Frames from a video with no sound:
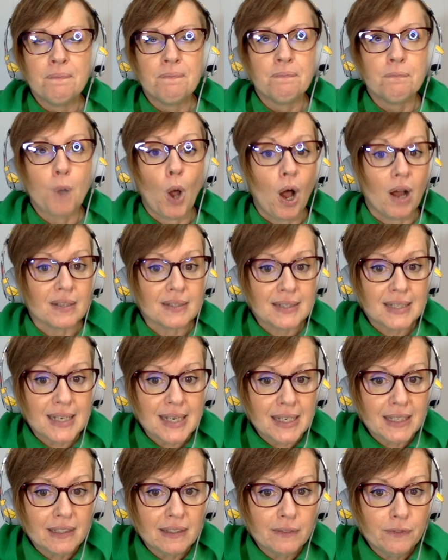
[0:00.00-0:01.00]

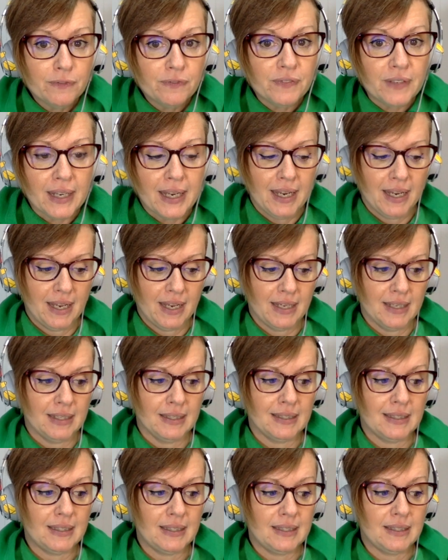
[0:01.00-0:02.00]
positive,
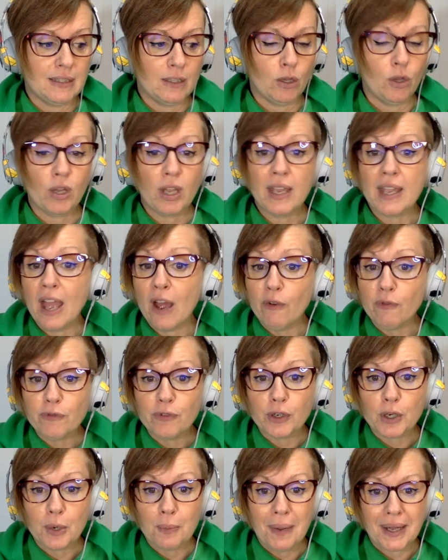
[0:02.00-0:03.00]
is looking out
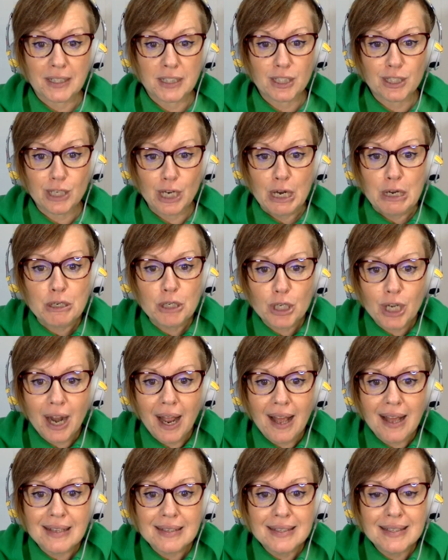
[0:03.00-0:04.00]
for your best
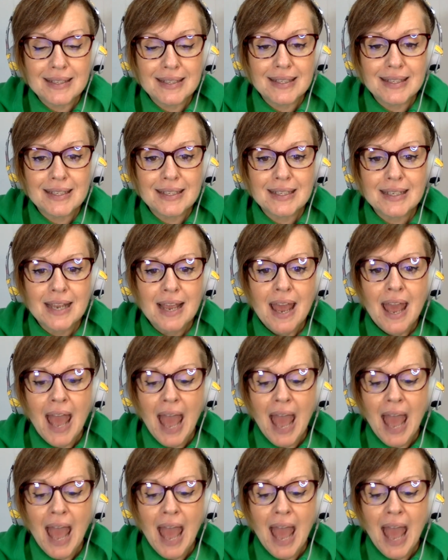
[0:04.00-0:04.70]
interest.